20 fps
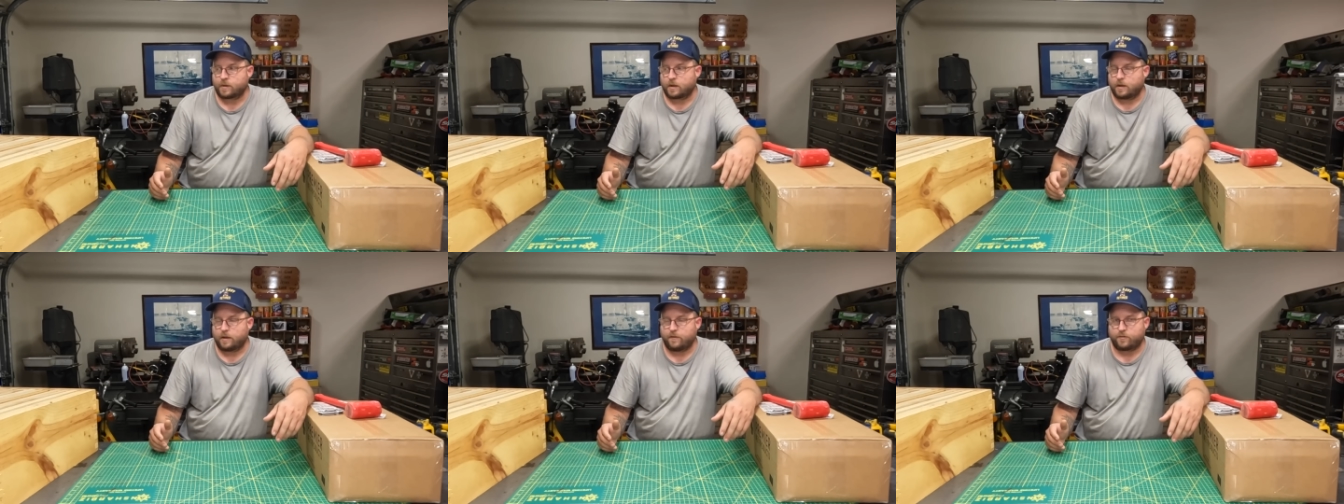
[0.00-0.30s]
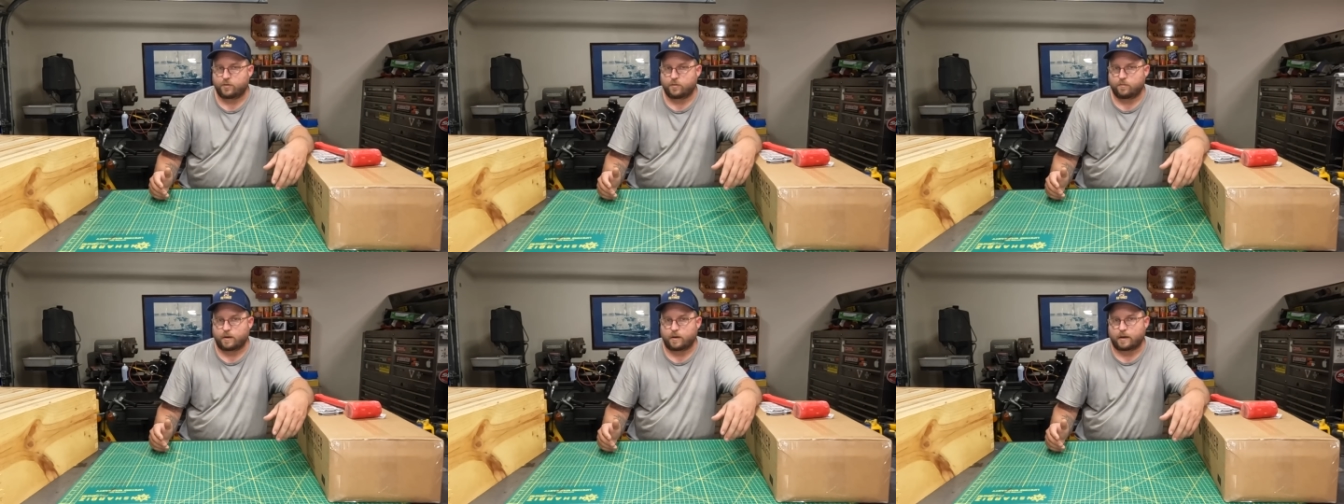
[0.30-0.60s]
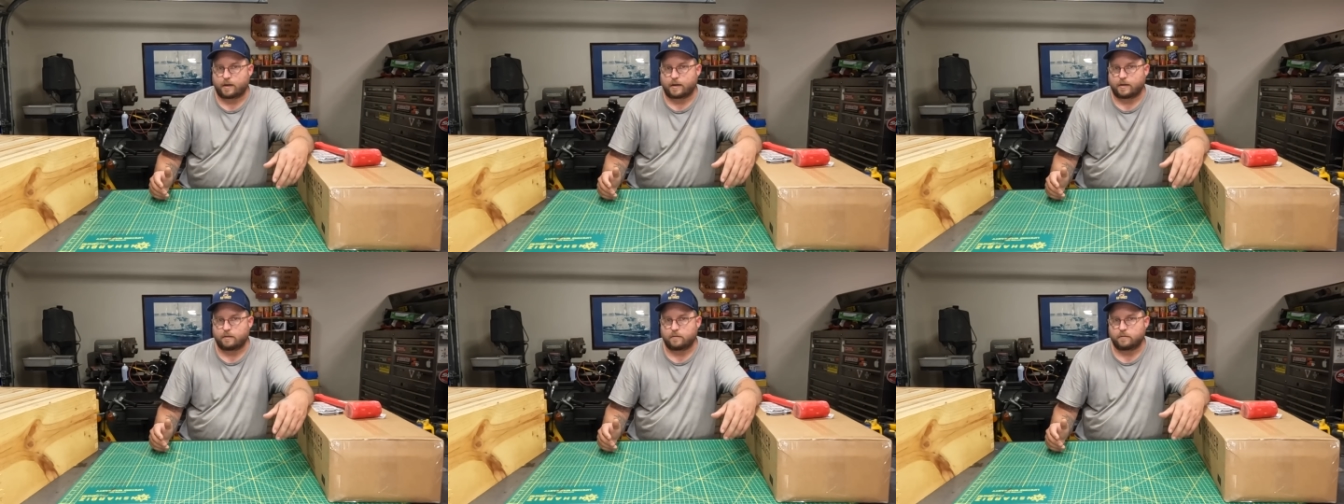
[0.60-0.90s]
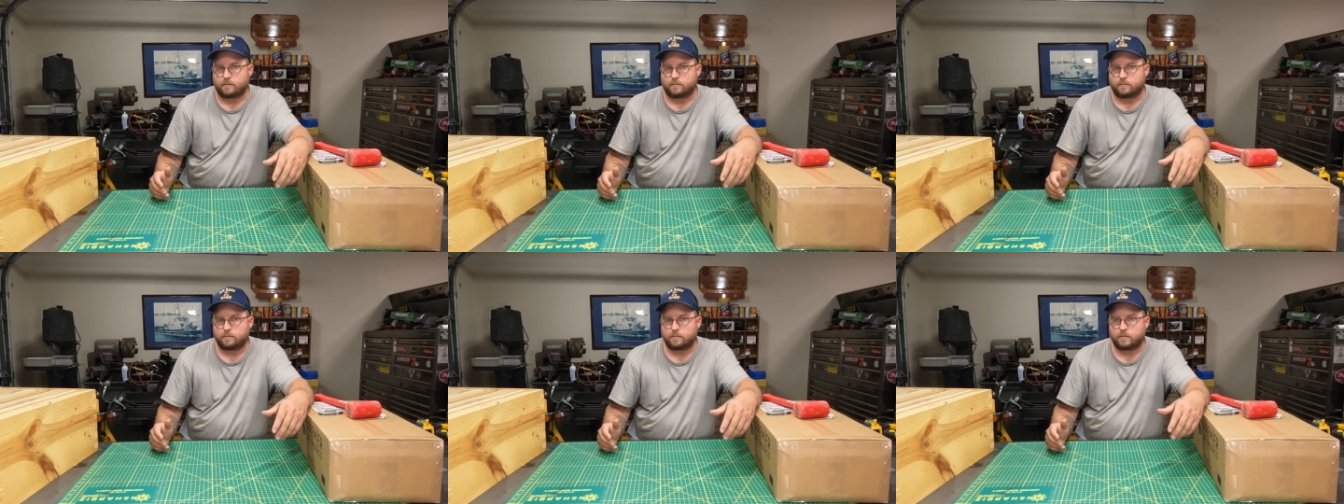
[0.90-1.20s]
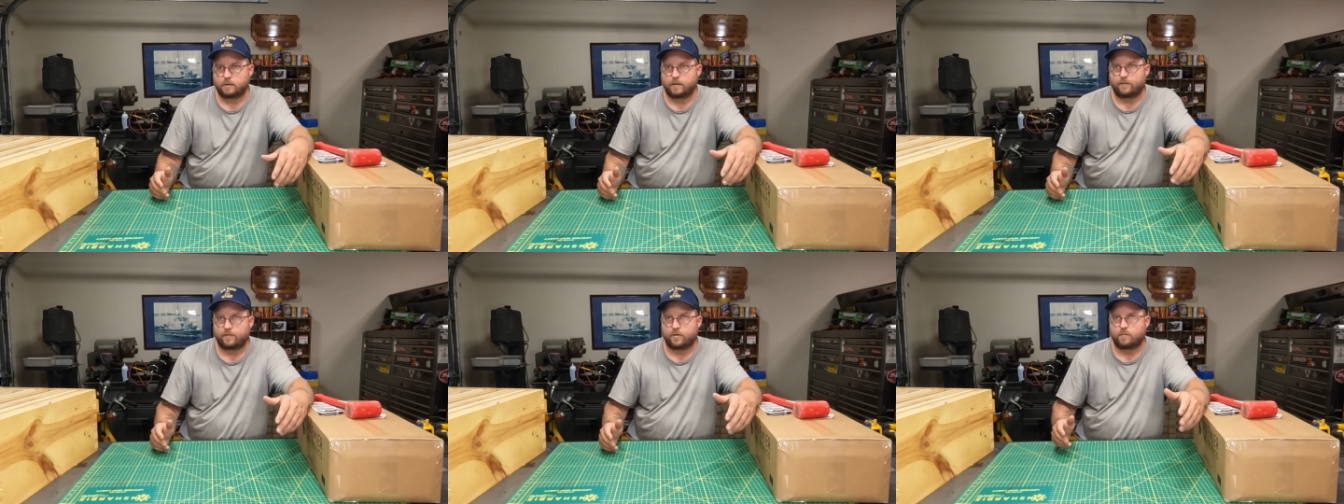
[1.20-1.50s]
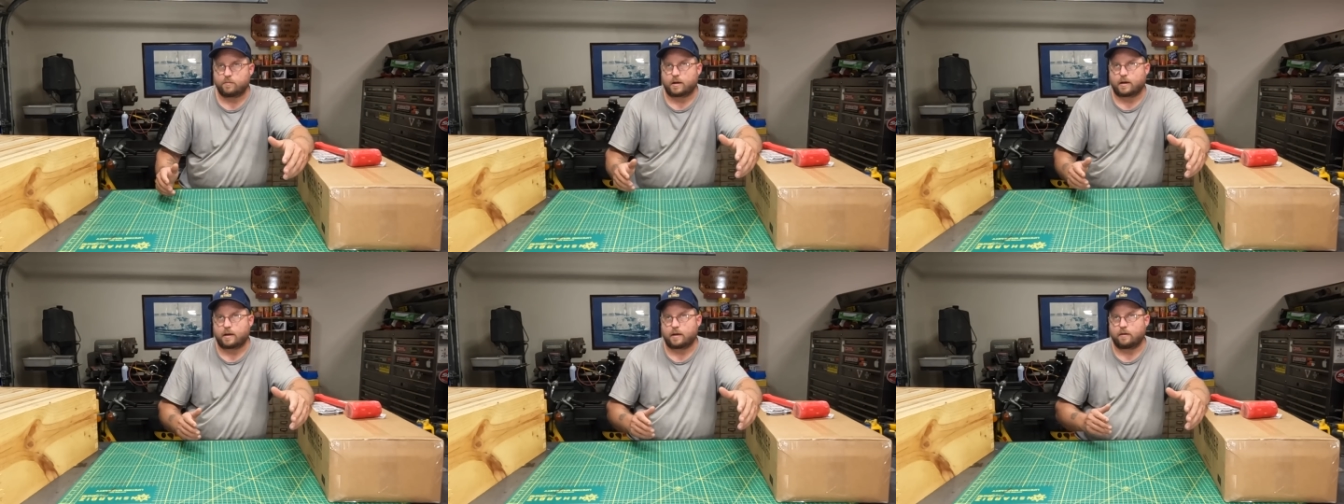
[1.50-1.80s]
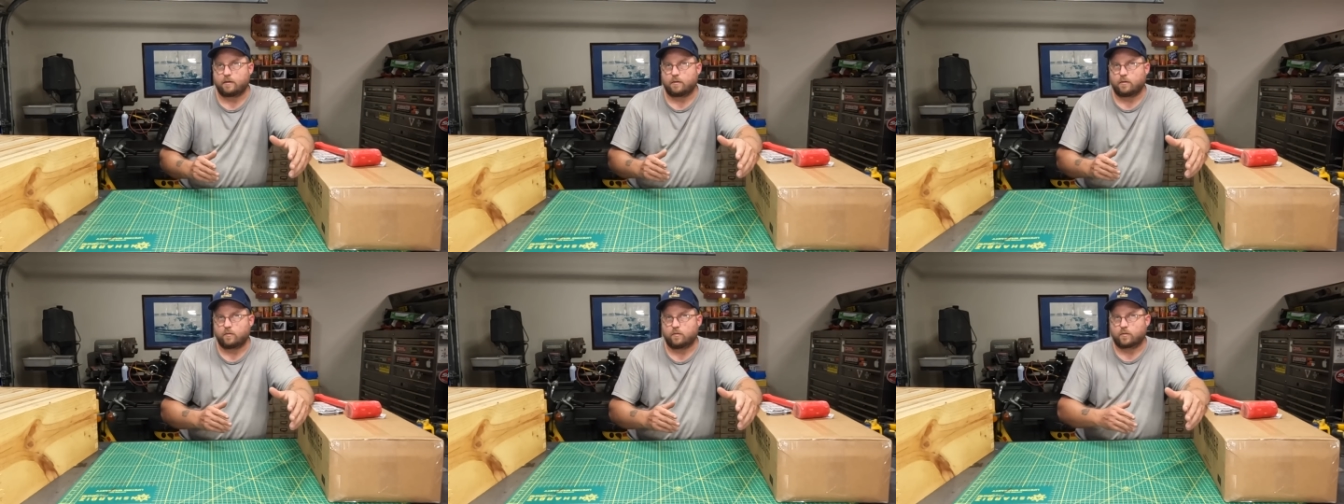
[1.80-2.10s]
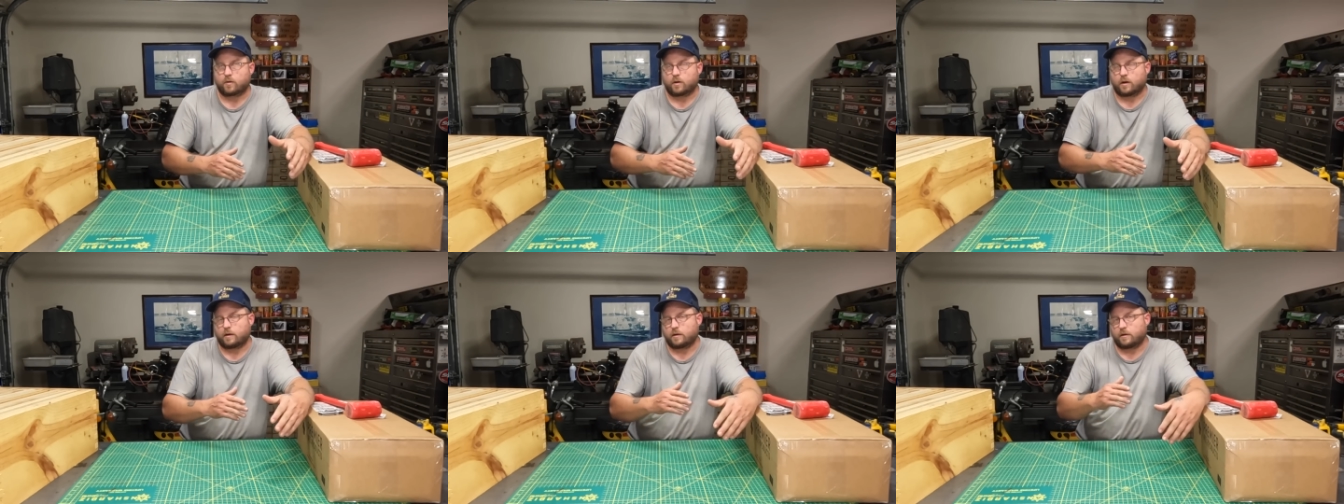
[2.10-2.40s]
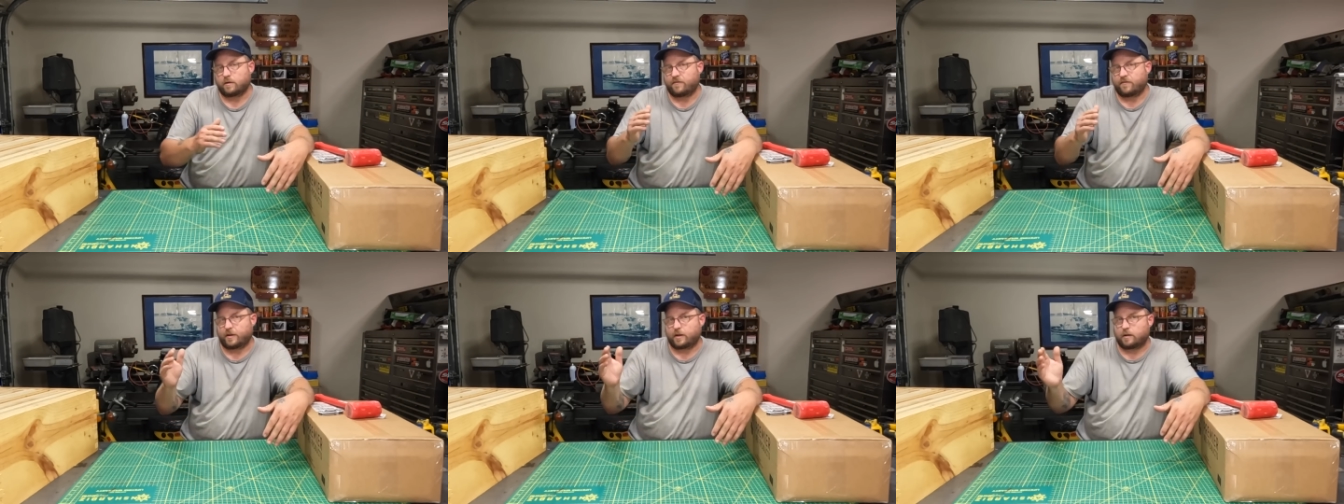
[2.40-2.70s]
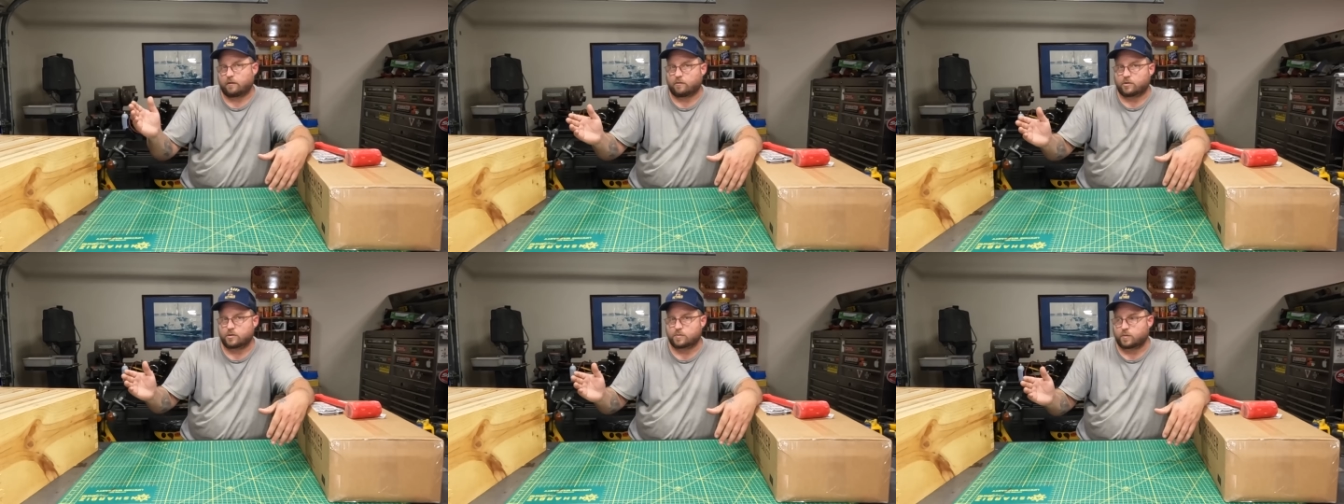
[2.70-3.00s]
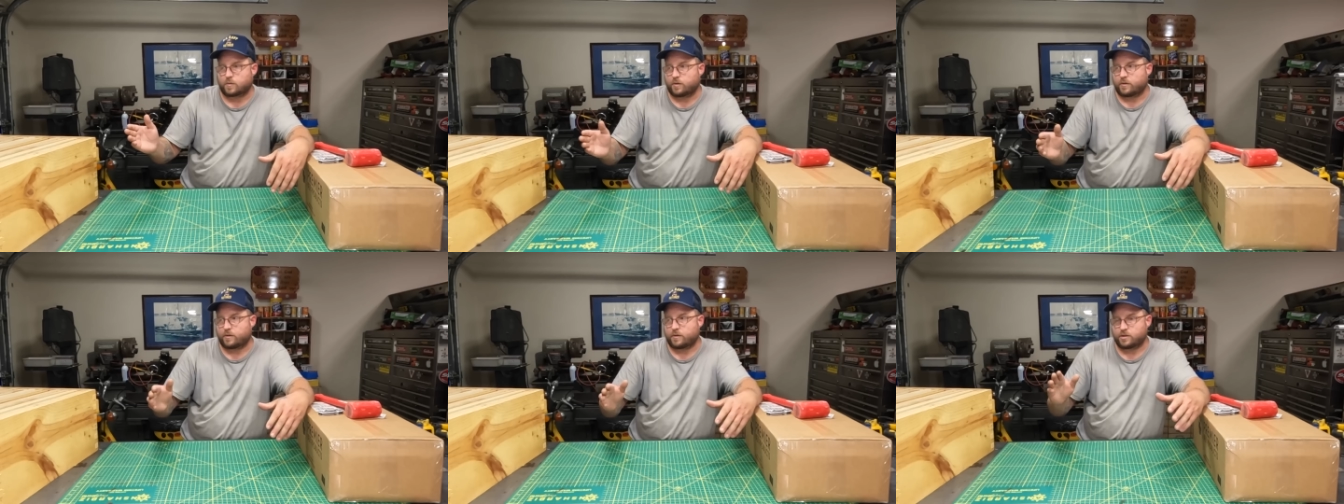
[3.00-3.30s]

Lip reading: If you buy over $150 worth,